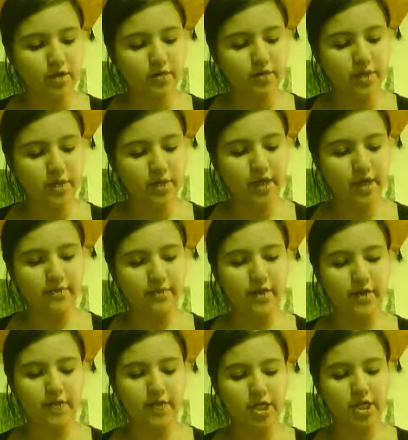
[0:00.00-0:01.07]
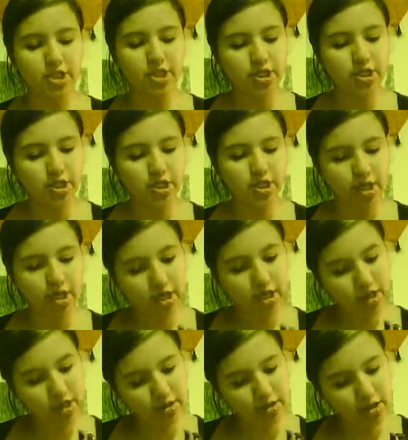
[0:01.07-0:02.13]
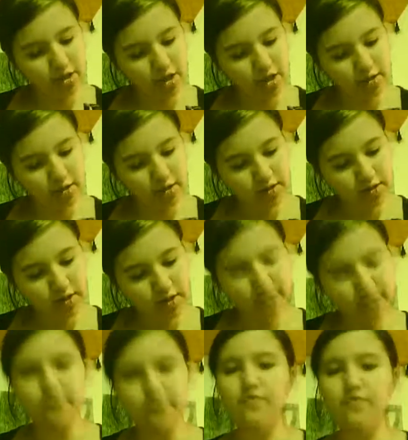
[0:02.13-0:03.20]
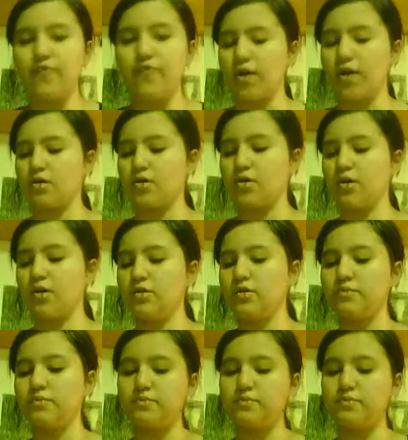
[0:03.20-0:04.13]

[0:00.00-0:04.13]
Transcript: Illuminating Foundation in London Fair.